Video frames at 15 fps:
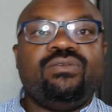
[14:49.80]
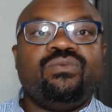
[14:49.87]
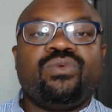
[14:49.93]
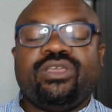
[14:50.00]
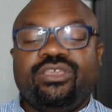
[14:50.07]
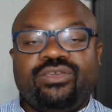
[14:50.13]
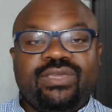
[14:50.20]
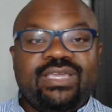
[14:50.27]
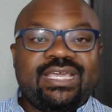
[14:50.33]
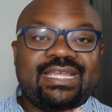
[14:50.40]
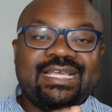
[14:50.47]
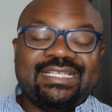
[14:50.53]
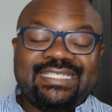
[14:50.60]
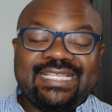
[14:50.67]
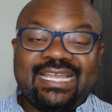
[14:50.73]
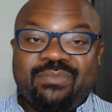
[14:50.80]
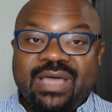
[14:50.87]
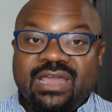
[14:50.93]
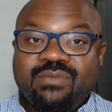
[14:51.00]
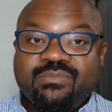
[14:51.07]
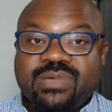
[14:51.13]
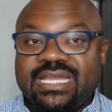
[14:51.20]
where you get a set amount
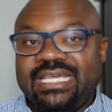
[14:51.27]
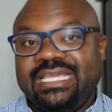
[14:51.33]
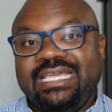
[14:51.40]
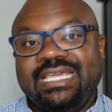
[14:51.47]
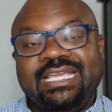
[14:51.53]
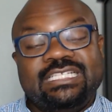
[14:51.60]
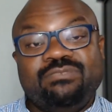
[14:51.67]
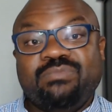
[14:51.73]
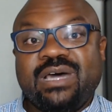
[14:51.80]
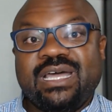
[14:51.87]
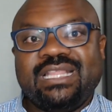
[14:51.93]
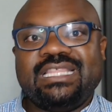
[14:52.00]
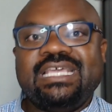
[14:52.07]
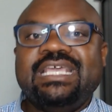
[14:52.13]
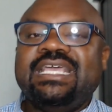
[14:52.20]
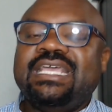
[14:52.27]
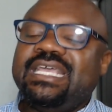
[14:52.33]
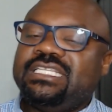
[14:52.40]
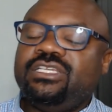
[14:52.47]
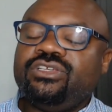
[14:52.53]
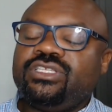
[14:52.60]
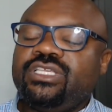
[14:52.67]
of money each month. It's
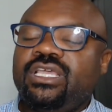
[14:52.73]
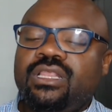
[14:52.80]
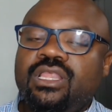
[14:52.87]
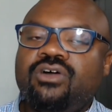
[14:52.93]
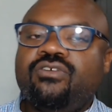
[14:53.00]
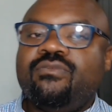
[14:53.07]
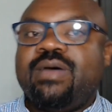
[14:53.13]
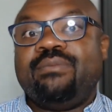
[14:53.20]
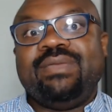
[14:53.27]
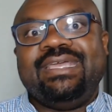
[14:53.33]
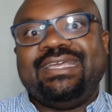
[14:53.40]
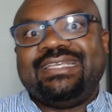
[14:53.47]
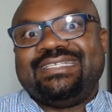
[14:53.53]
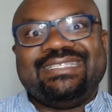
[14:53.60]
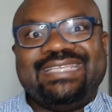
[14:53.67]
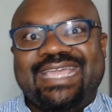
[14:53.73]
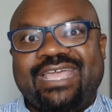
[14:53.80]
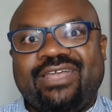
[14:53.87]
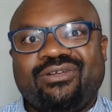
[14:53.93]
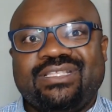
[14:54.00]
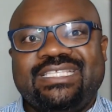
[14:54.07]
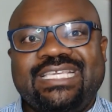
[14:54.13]
usually a low amount because it's
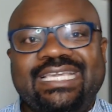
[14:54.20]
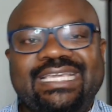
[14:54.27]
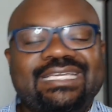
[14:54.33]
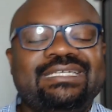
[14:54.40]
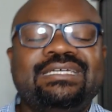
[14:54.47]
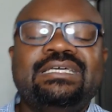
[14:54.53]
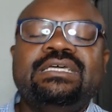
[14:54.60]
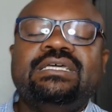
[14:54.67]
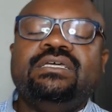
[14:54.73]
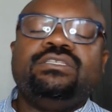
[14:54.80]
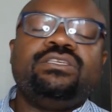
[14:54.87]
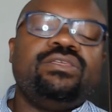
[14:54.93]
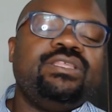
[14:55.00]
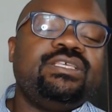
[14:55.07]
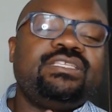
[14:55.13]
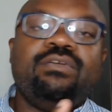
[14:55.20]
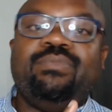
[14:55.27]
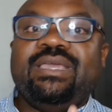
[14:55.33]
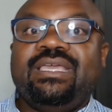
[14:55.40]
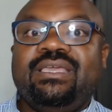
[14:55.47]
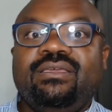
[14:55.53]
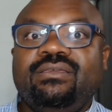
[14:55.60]
guaranteed. So this could be,
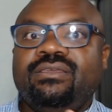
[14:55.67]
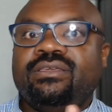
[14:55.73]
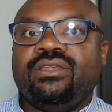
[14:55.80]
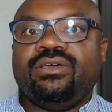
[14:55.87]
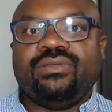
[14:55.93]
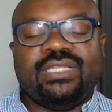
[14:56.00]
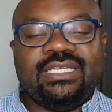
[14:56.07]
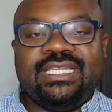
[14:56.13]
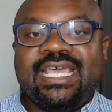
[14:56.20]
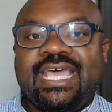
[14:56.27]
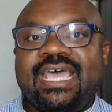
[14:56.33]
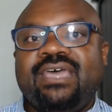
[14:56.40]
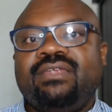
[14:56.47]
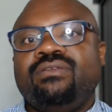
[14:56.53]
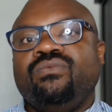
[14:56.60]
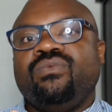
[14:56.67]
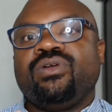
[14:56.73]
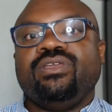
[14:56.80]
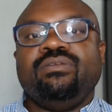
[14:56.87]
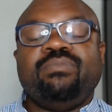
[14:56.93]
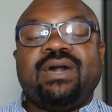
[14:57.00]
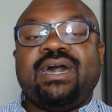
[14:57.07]
you know, the debt where
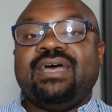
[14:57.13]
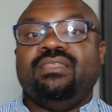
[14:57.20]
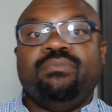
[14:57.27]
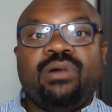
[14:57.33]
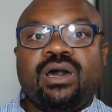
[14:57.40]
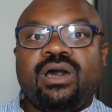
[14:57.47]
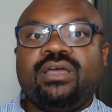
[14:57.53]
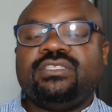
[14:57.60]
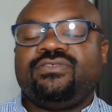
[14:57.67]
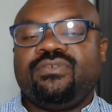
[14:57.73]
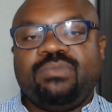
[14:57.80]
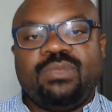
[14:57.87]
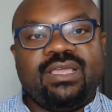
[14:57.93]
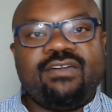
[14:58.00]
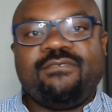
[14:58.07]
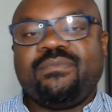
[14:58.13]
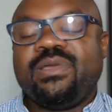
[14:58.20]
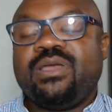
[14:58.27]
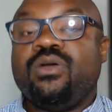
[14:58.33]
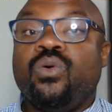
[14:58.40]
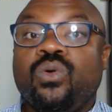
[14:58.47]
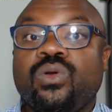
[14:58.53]
you buy the bonds from the government
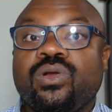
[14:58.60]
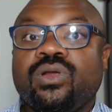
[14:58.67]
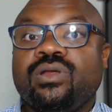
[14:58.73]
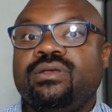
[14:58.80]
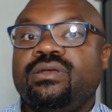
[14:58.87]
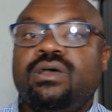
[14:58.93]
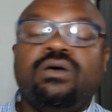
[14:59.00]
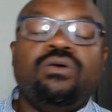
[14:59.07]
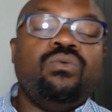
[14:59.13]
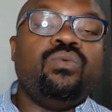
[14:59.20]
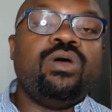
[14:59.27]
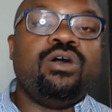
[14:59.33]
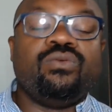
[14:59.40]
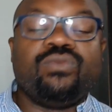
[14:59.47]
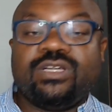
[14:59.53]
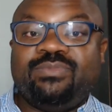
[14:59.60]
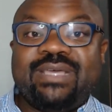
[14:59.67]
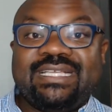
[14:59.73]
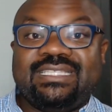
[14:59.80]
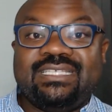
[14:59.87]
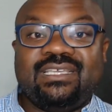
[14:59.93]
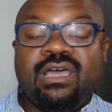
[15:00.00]
or a
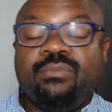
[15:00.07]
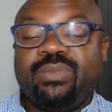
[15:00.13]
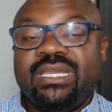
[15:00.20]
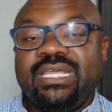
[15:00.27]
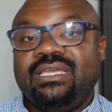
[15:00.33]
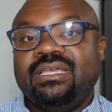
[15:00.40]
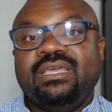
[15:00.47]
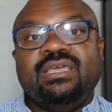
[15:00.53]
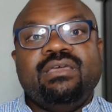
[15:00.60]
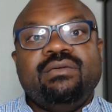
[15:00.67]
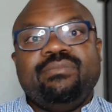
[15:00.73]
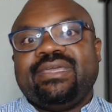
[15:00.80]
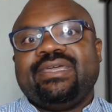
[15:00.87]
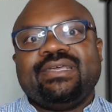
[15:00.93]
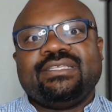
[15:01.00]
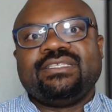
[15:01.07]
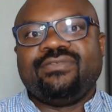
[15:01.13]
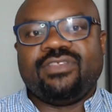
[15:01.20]
well-respected company, because if